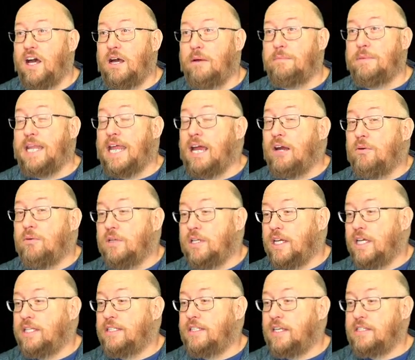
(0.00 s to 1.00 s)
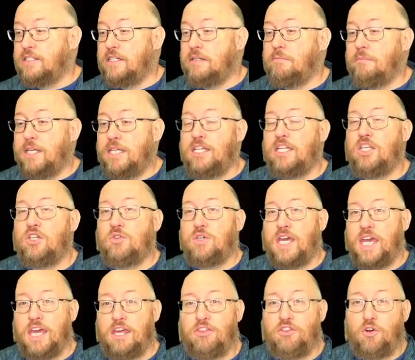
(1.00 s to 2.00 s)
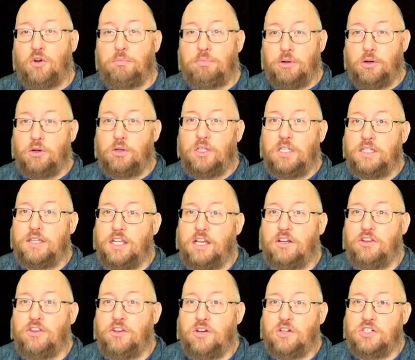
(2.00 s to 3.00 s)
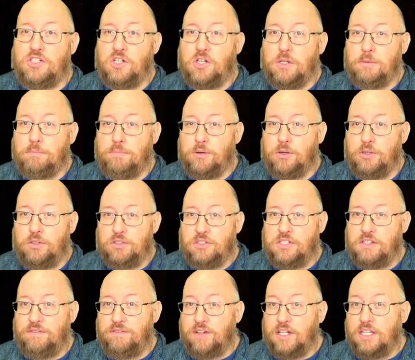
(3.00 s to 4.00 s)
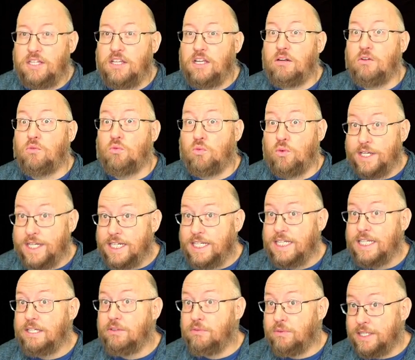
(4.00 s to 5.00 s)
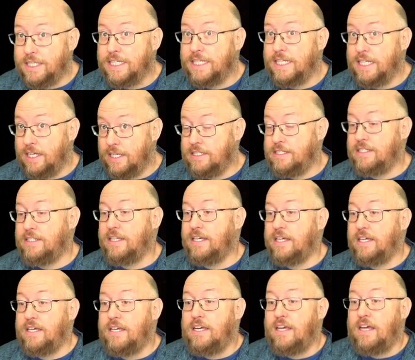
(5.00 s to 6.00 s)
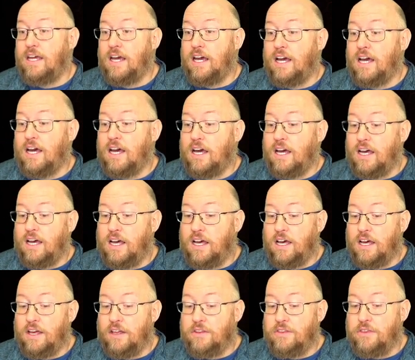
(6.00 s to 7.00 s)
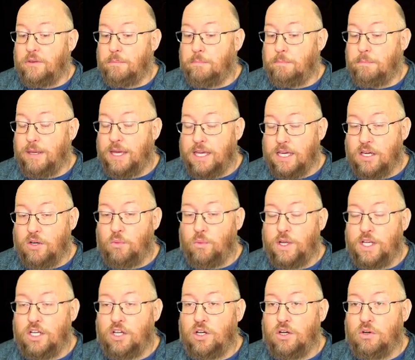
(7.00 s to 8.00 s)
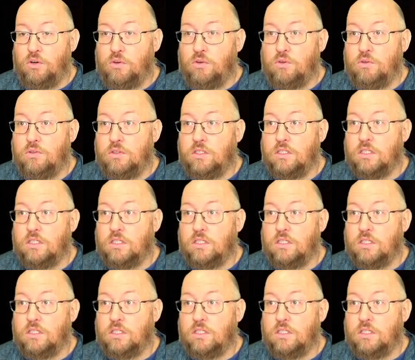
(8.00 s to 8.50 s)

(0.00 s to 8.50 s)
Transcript: Now, it doesn't mean that you can't throw a pearl in there. There are certain pearls that fit in there really, really nicely. The Pink Widow